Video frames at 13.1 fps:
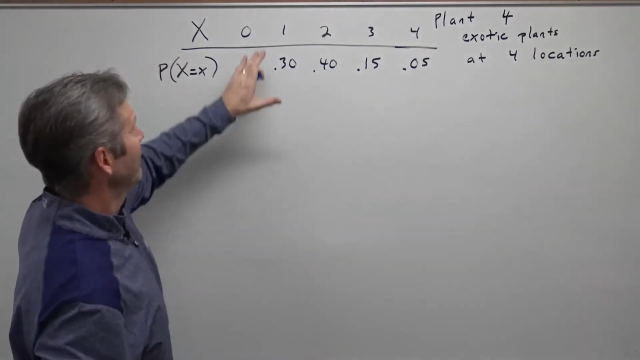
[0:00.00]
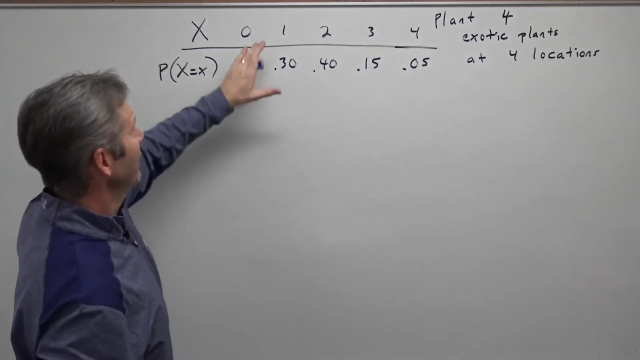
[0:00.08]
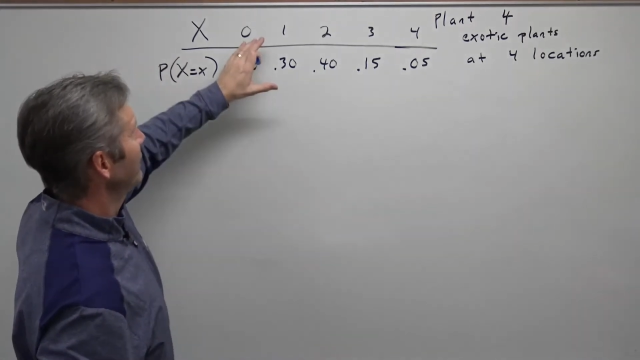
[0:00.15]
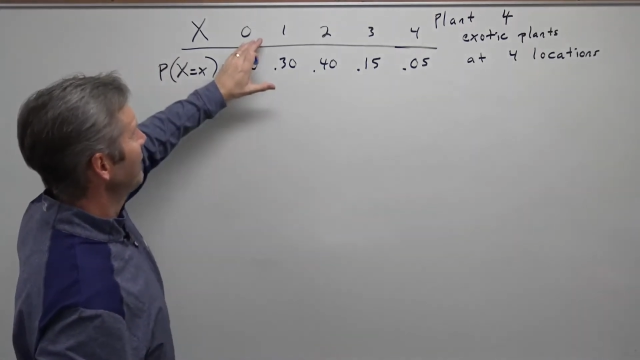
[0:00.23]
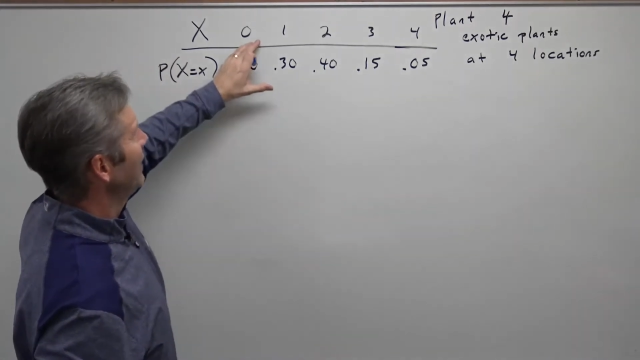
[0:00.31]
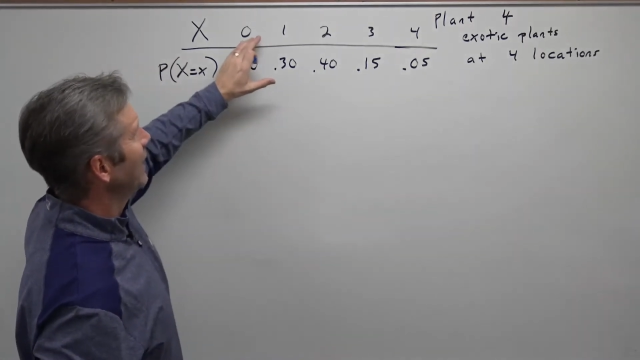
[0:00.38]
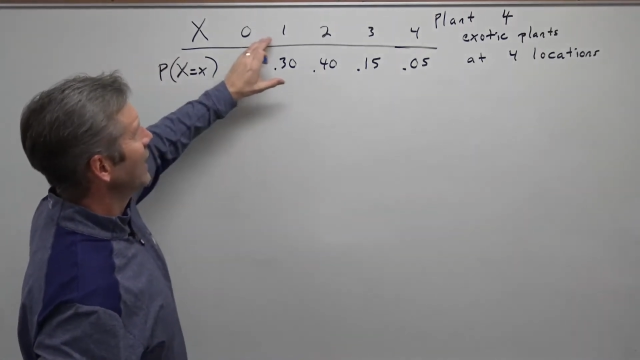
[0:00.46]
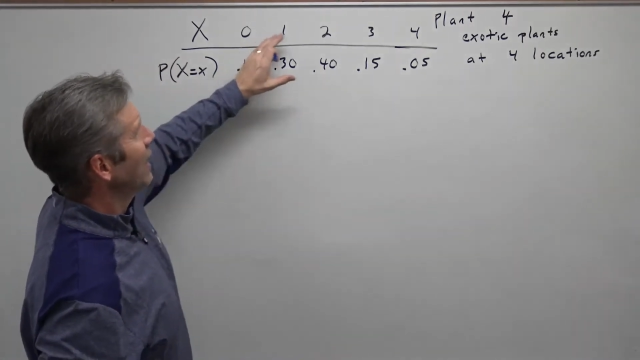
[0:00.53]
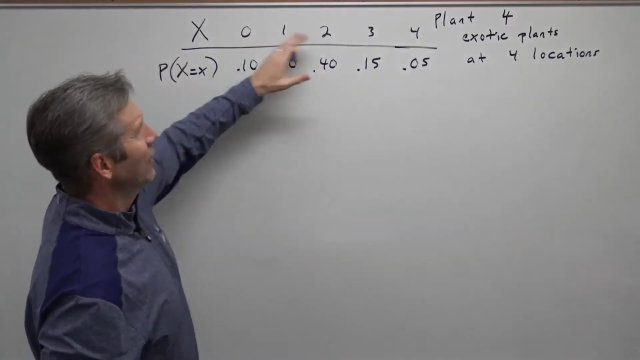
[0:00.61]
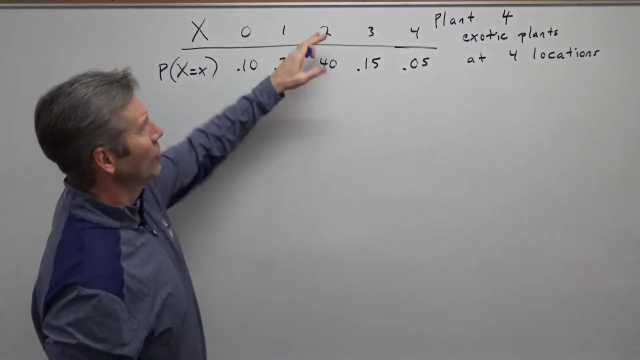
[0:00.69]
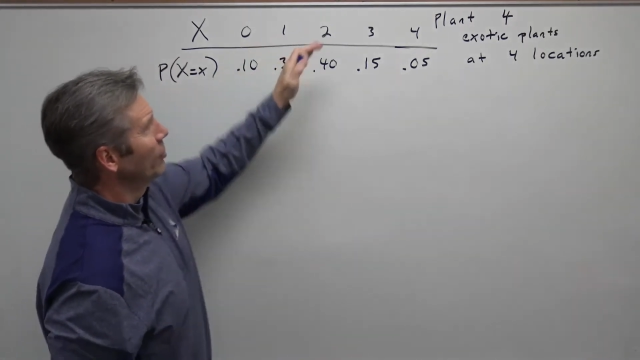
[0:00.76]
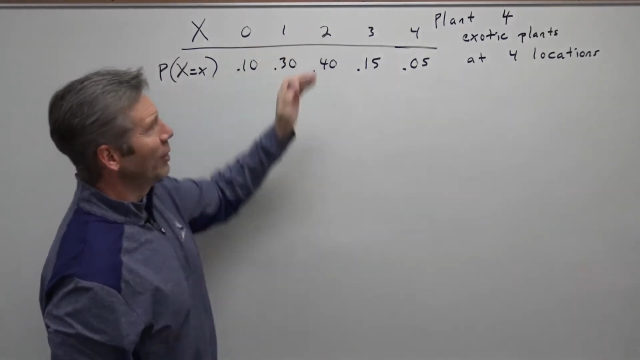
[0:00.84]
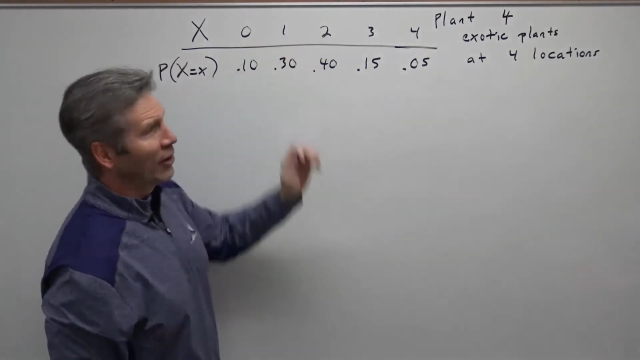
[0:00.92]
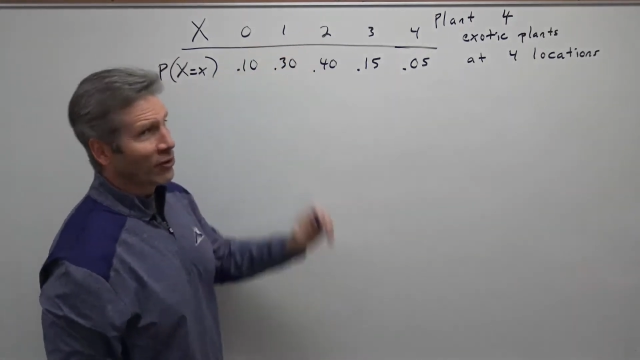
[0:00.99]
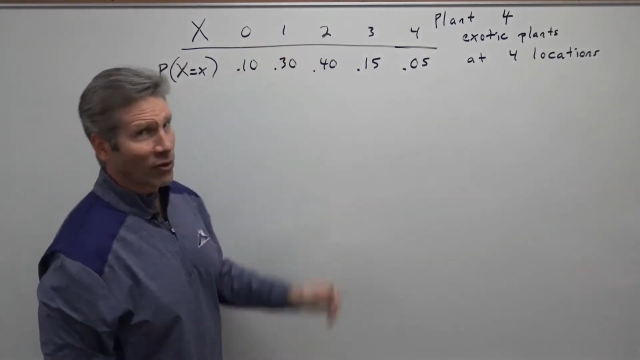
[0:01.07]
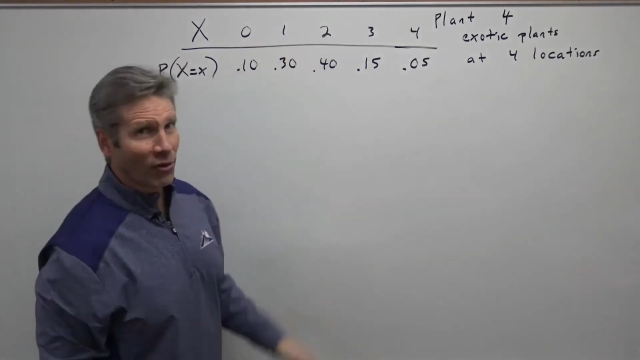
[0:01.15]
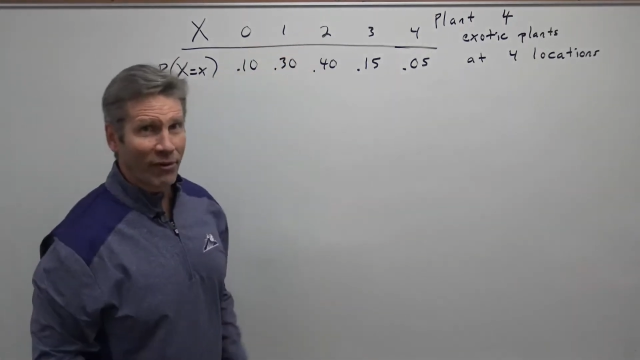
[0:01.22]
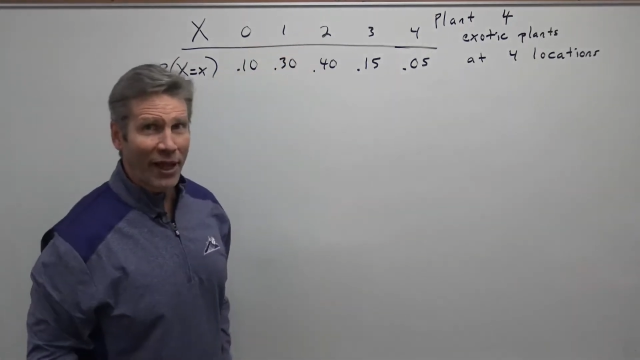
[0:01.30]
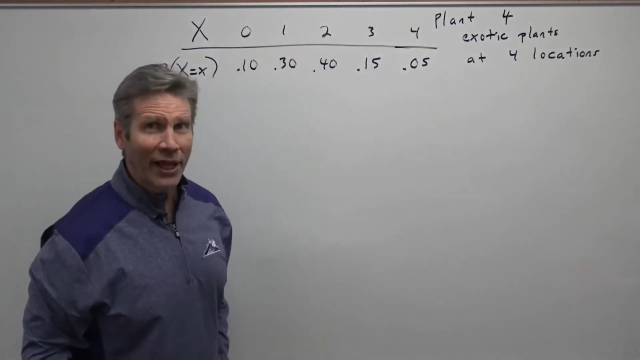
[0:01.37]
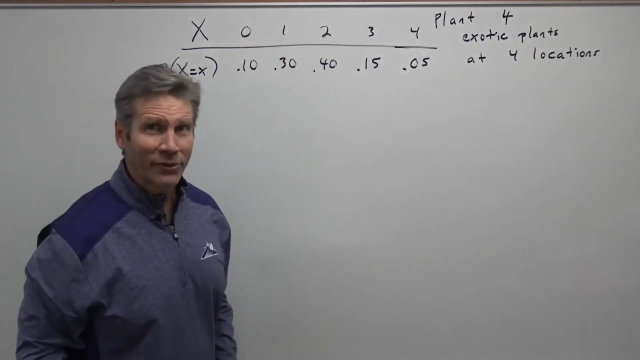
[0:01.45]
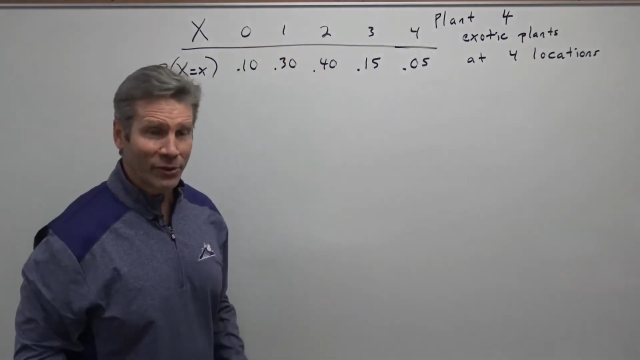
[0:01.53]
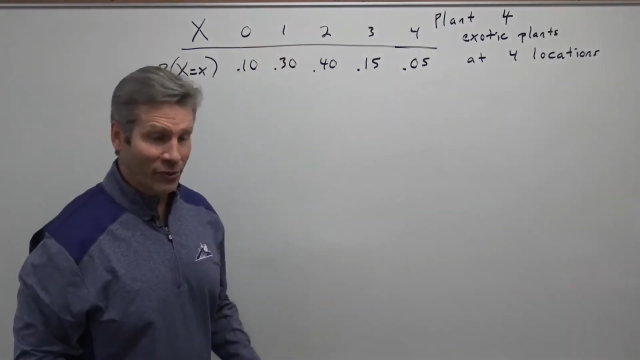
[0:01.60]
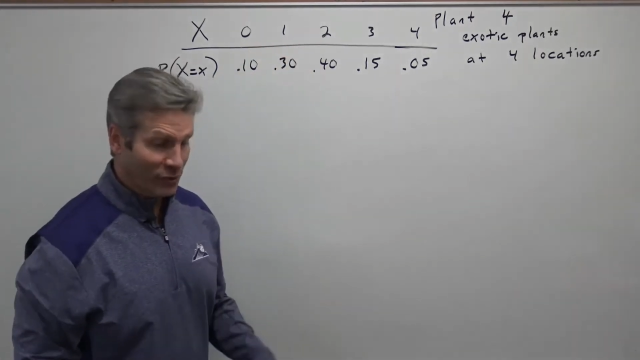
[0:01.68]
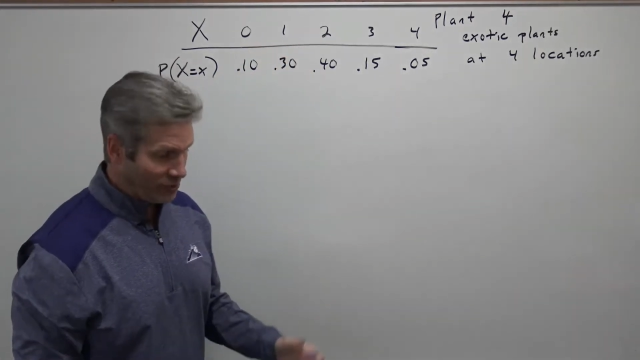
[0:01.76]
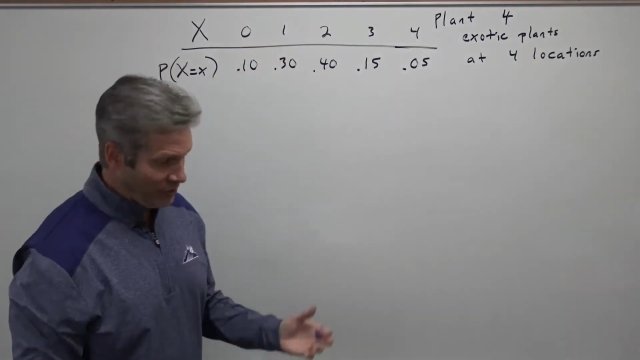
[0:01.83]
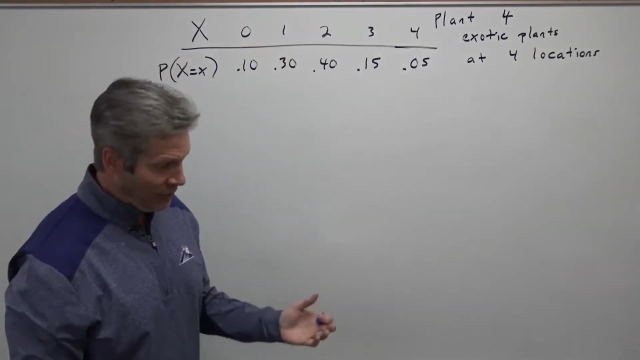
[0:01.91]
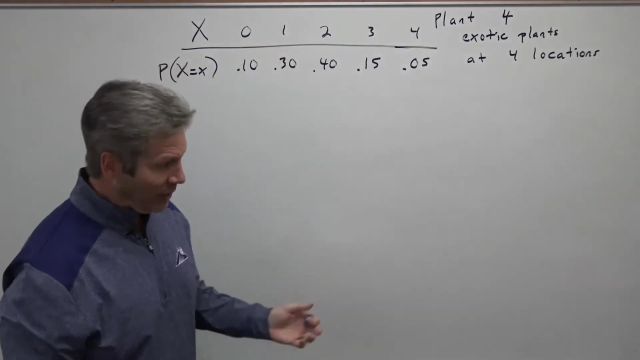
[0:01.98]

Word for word: They take on numerical values